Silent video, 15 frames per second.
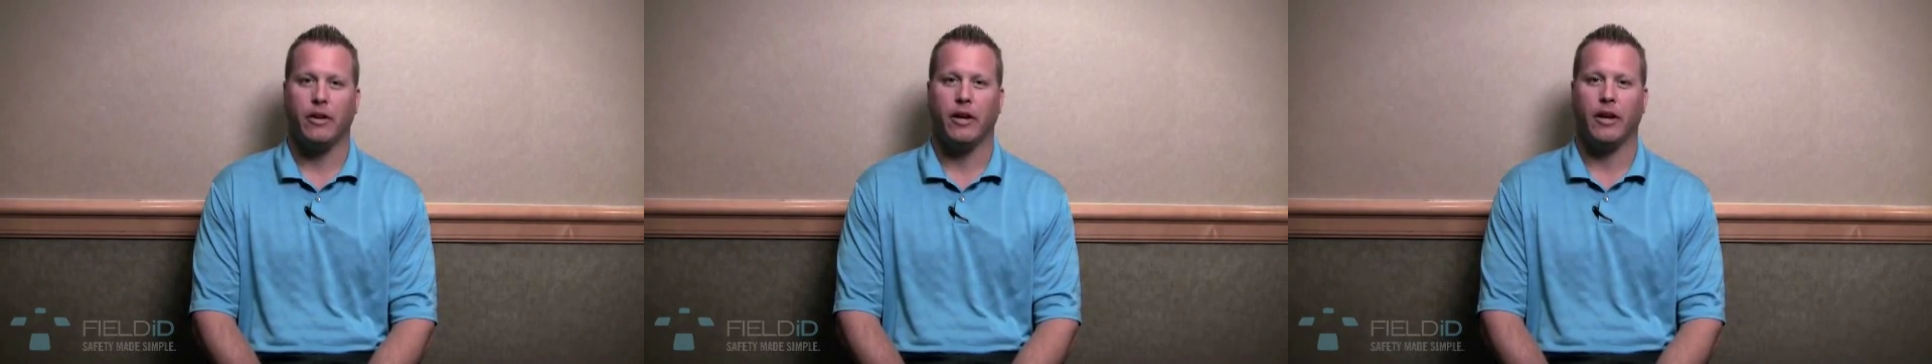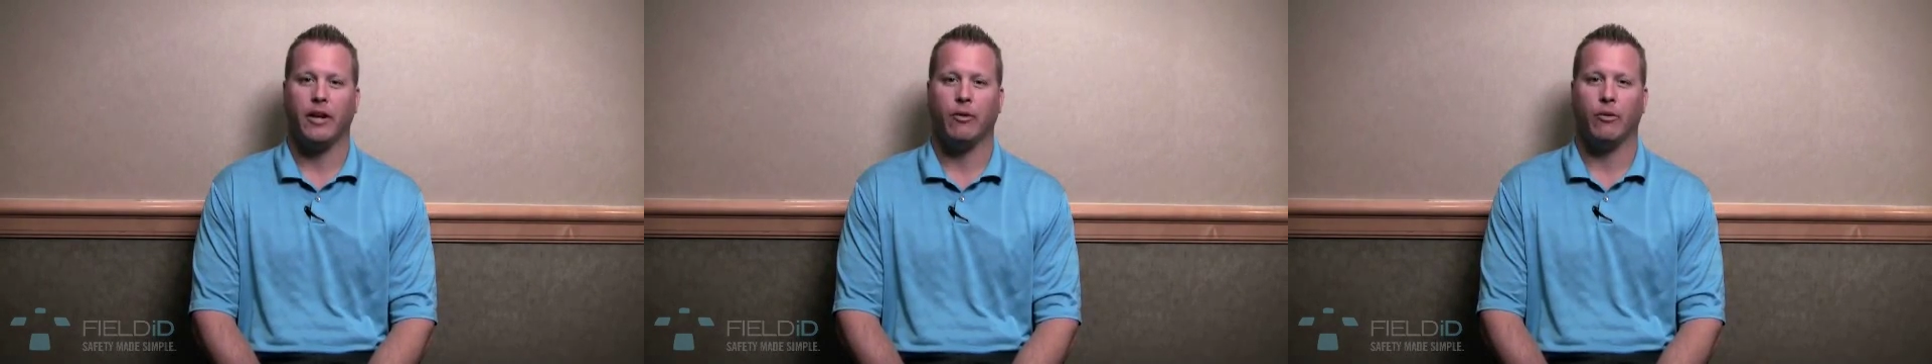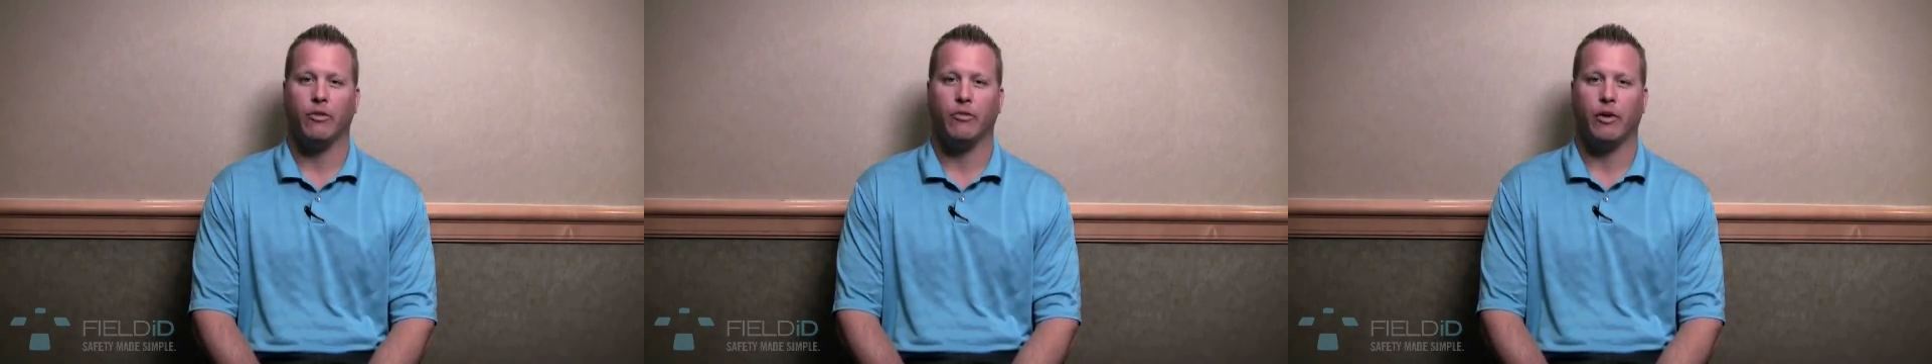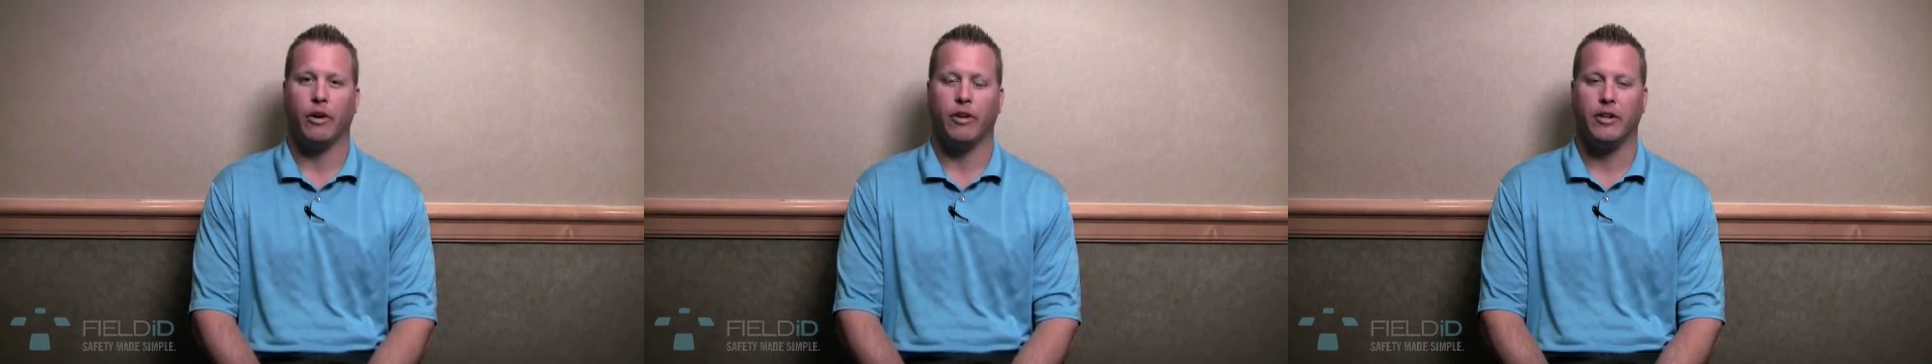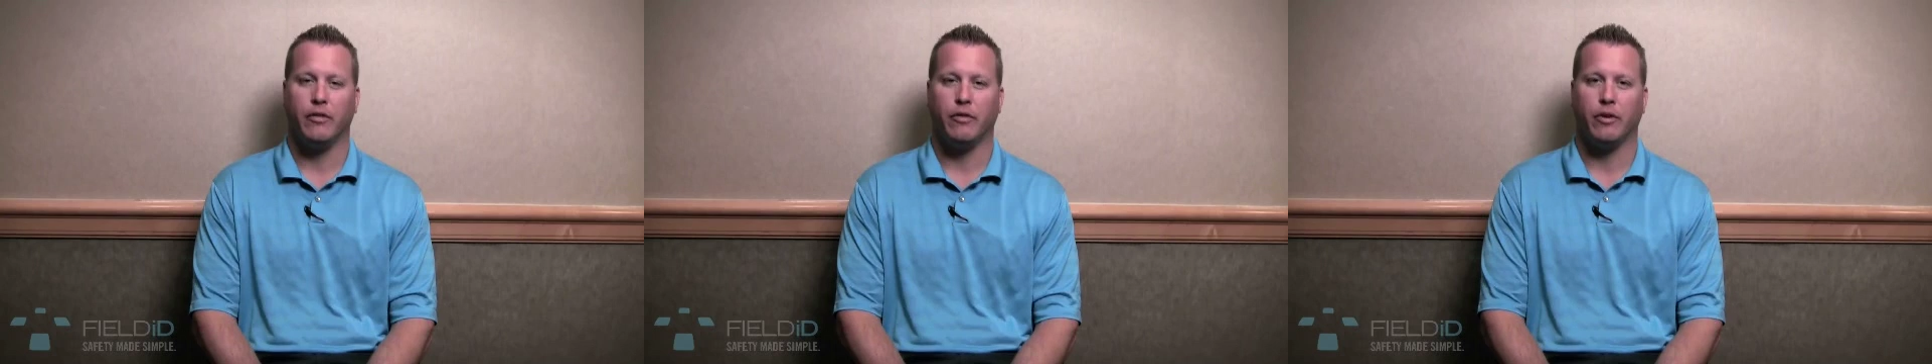and it was
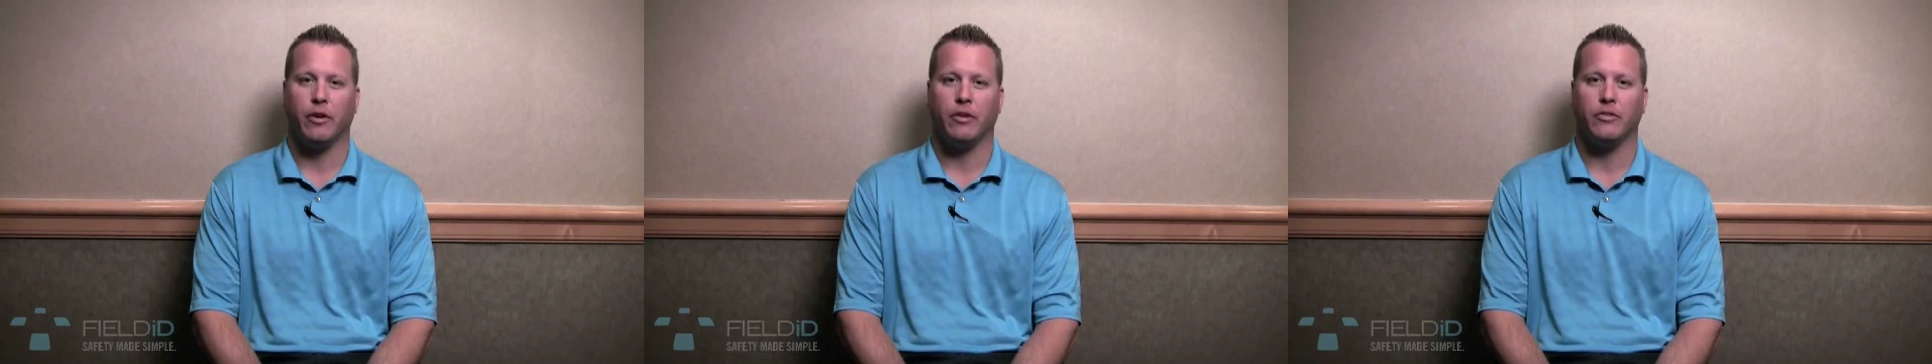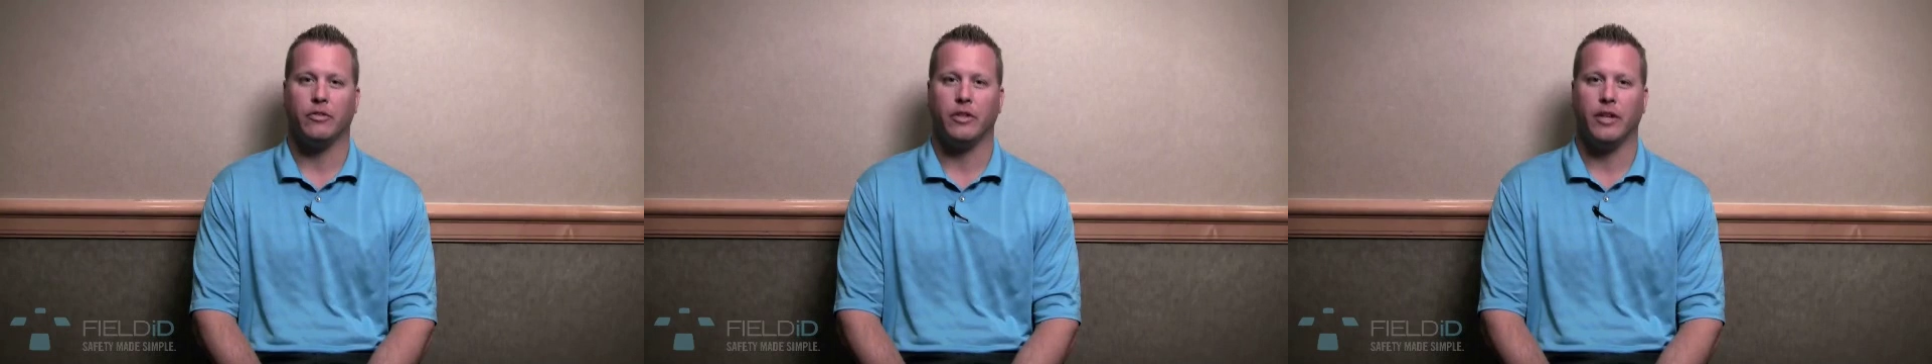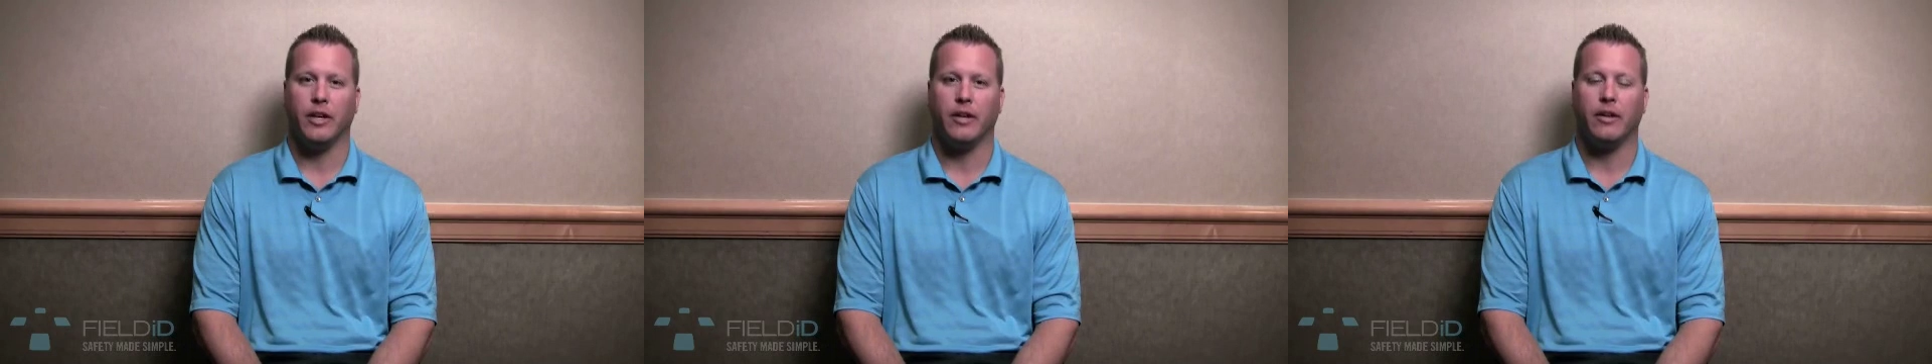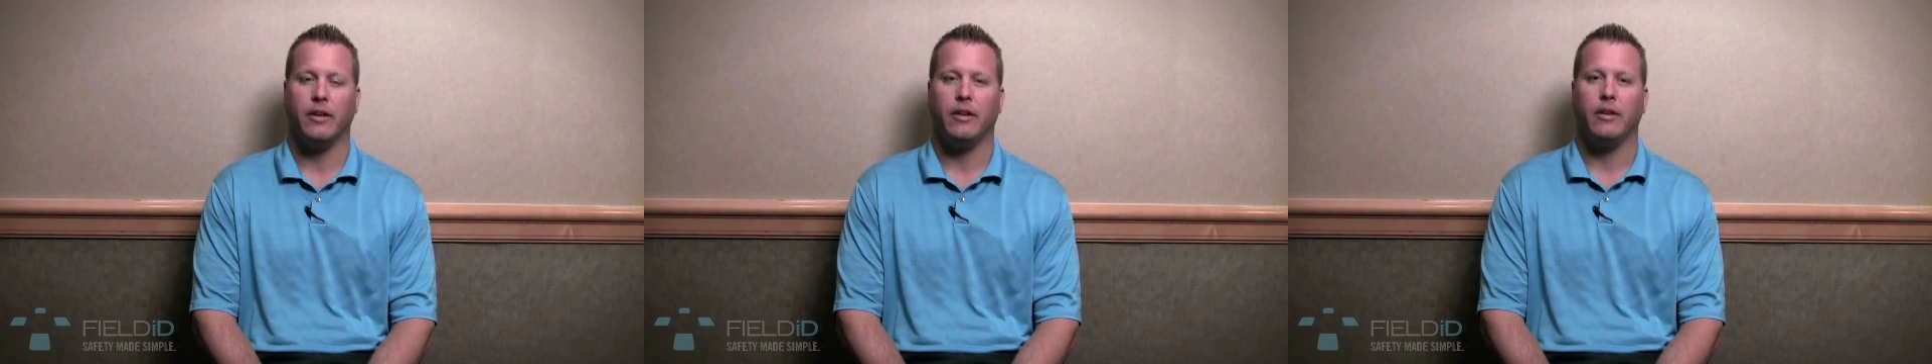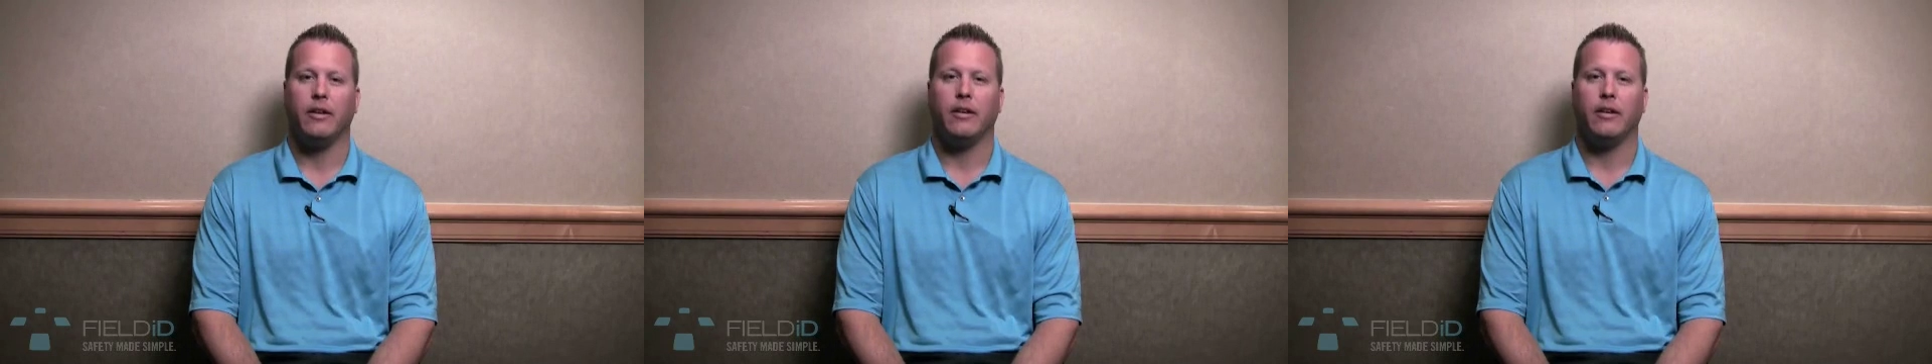very difficult to get